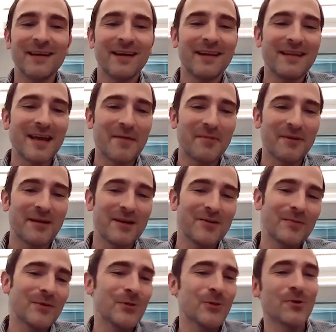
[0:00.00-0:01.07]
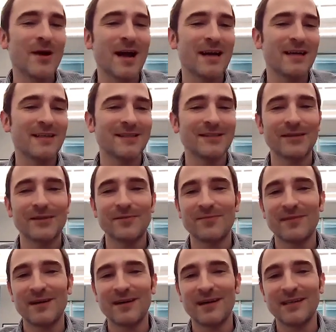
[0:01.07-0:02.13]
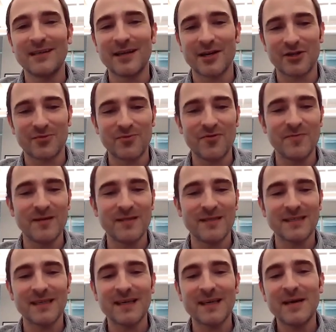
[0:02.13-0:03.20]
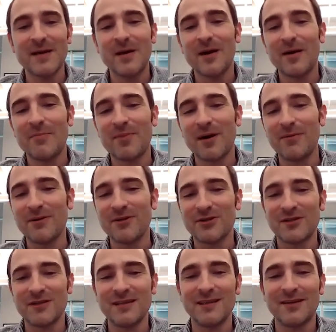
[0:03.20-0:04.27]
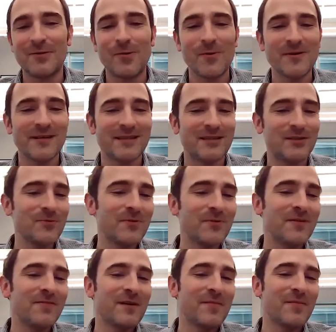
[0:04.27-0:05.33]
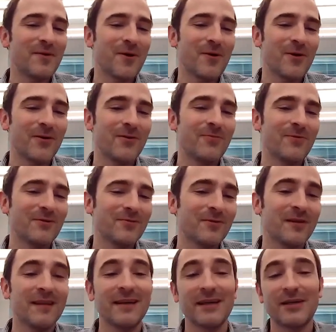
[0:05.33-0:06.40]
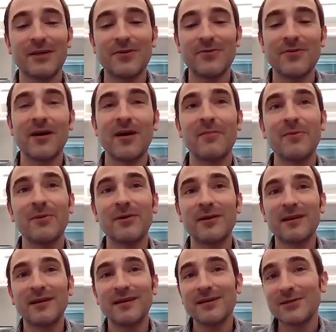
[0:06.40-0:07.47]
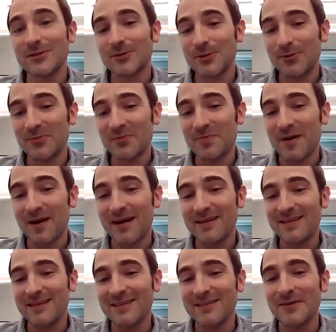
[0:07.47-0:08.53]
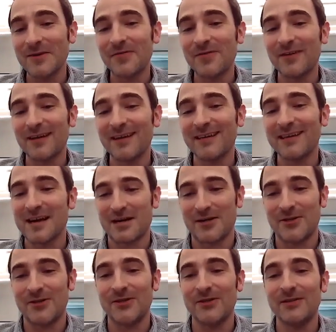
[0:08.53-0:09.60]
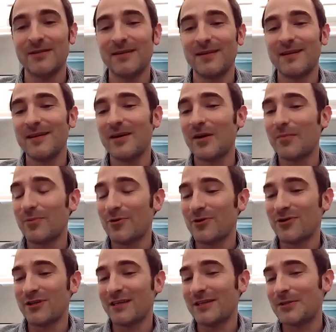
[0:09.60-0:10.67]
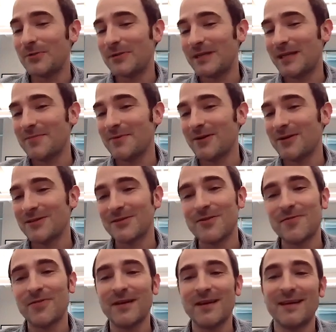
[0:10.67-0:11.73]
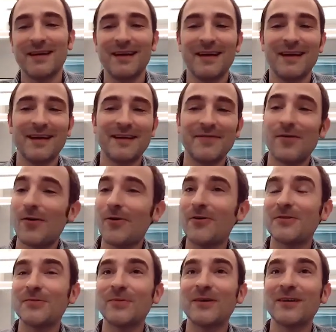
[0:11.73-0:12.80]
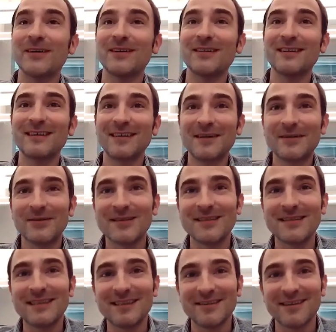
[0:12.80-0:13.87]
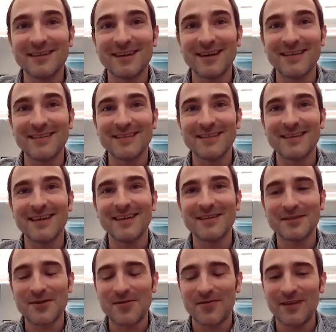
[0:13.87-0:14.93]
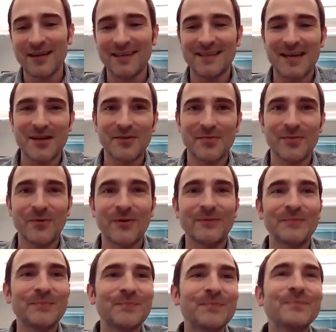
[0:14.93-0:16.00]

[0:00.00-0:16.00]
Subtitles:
The application will track some touch movements, publish the coordinates to an event broker, which will then get queued up, consumed by the Snowflake connector, pushed into a table on Snowflake, and if all goes well, we'll see it on a nice Snowflake dashboard.